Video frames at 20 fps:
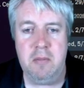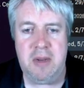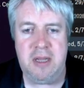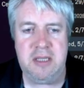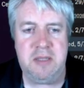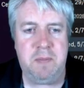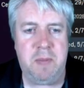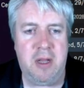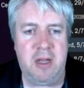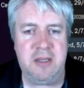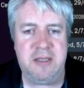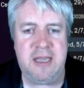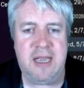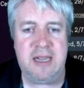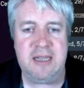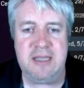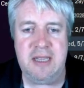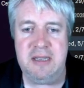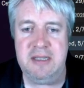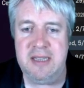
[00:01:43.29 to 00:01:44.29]
Played
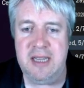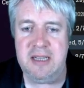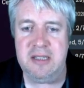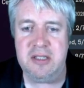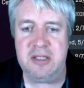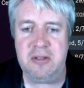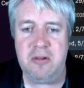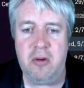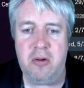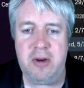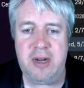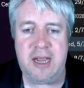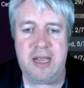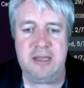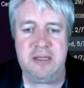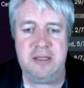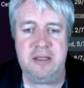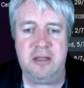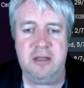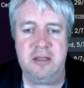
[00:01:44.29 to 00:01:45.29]
Spartaks, they did score
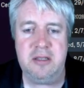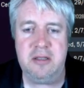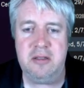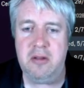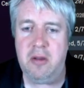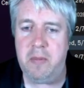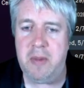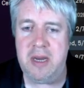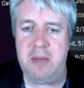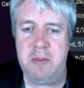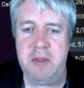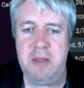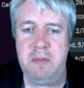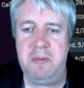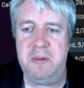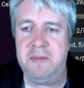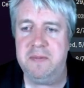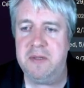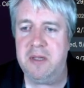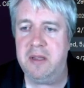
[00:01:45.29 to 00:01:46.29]
against us, not many
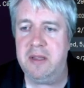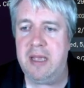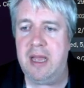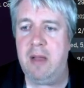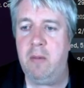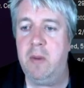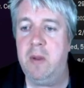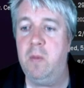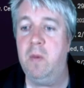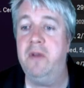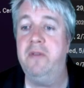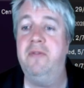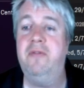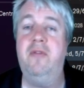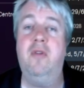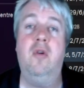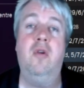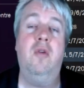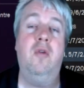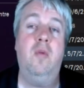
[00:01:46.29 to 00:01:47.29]
people have done that. We won
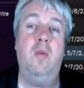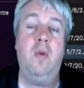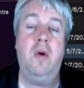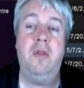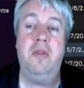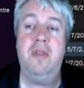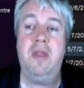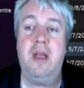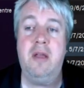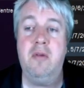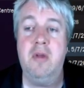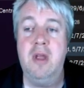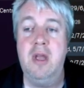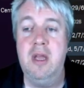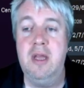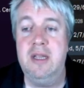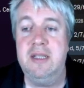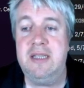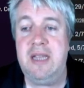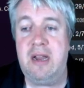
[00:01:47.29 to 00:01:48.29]
4-1 though.
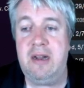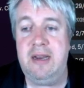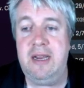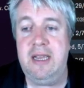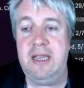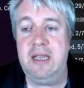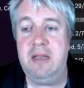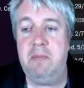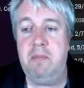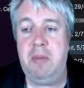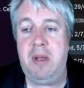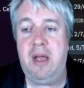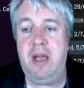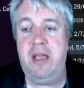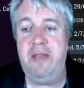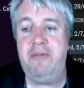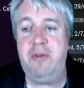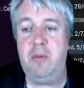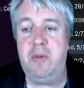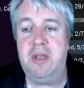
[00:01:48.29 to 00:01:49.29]
Tariq,
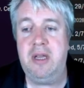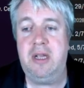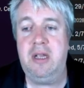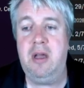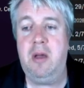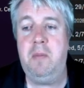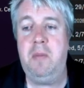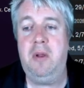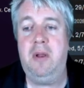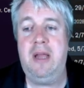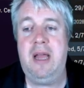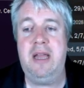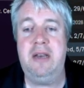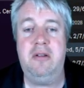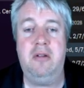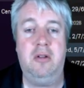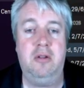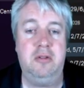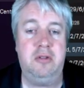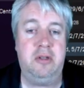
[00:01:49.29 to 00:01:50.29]
Paiva with a couple,
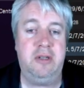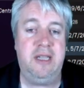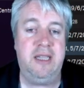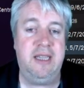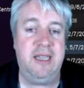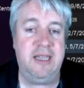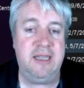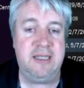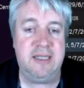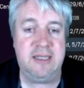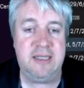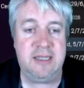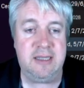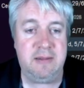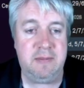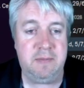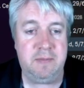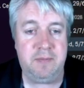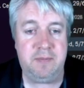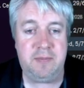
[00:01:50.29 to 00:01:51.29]
and
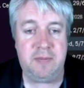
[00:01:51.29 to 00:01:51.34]
Uldriķis.